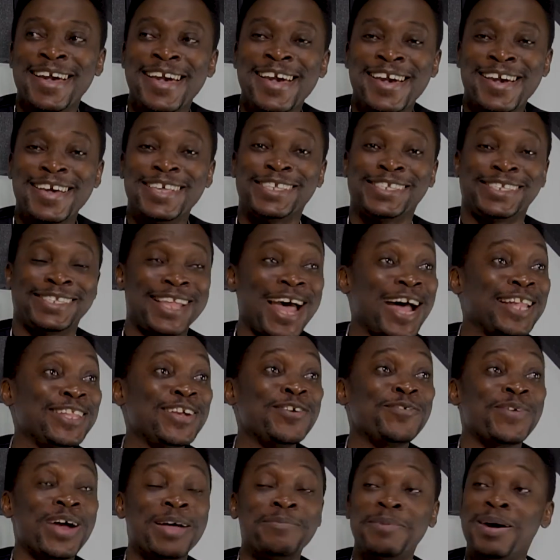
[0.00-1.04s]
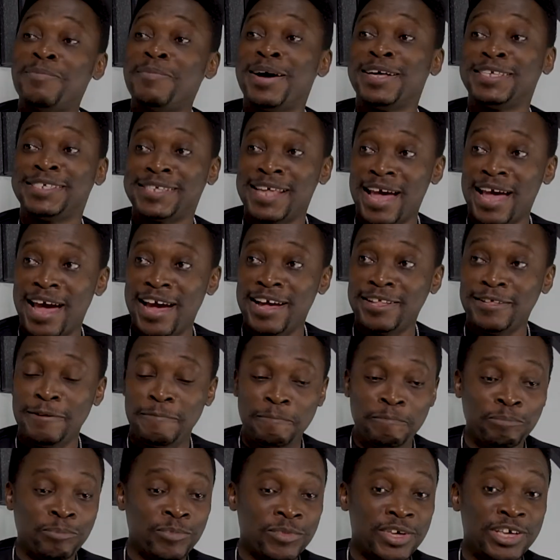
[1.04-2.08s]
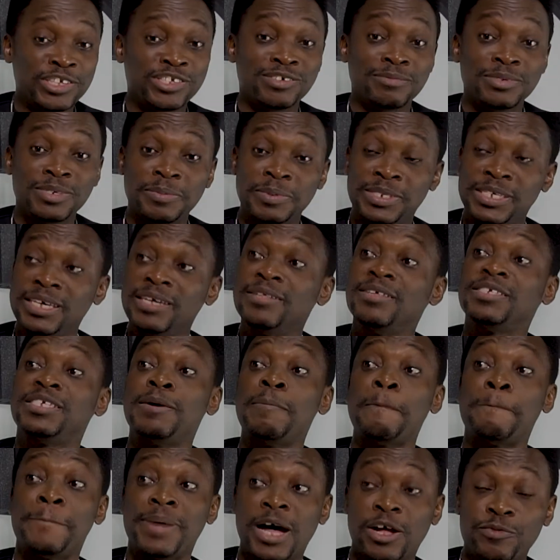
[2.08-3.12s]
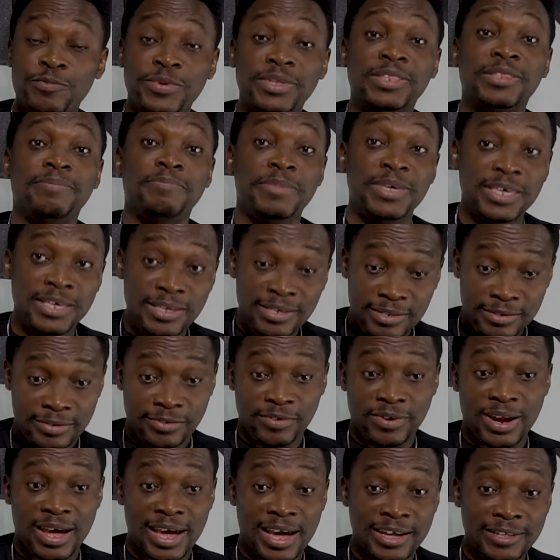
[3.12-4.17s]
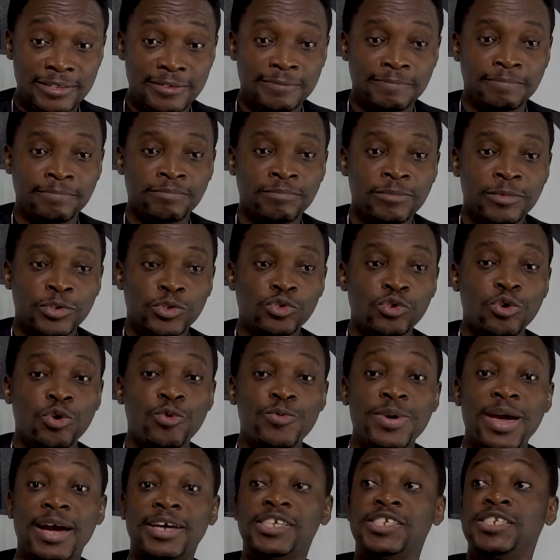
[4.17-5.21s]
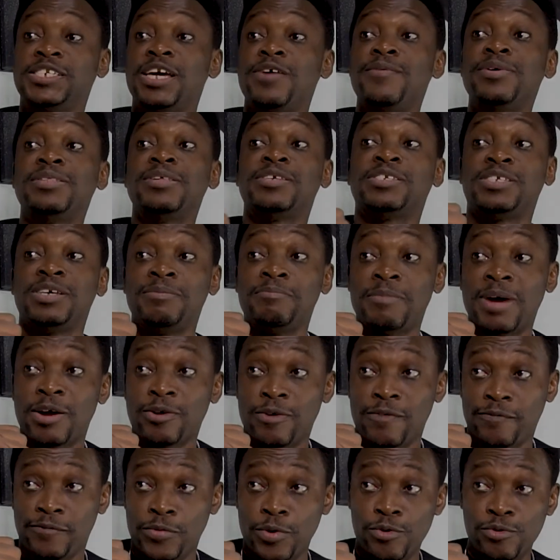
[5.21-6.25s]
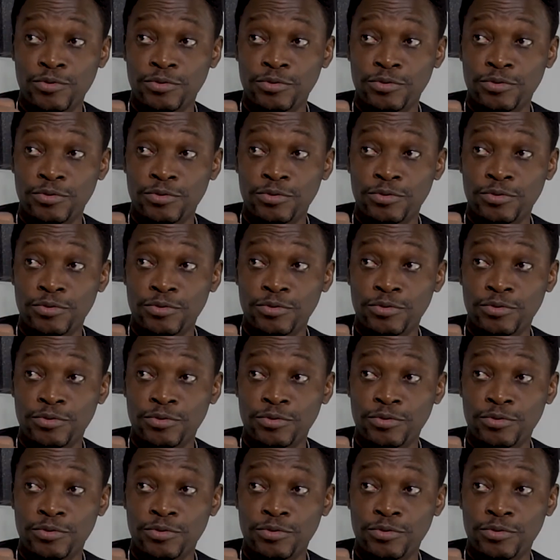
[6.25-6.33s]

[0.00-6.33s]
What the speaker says: is standing right by my side. He's supposed to be singing the same part with me, right? So we are sharing the same microphone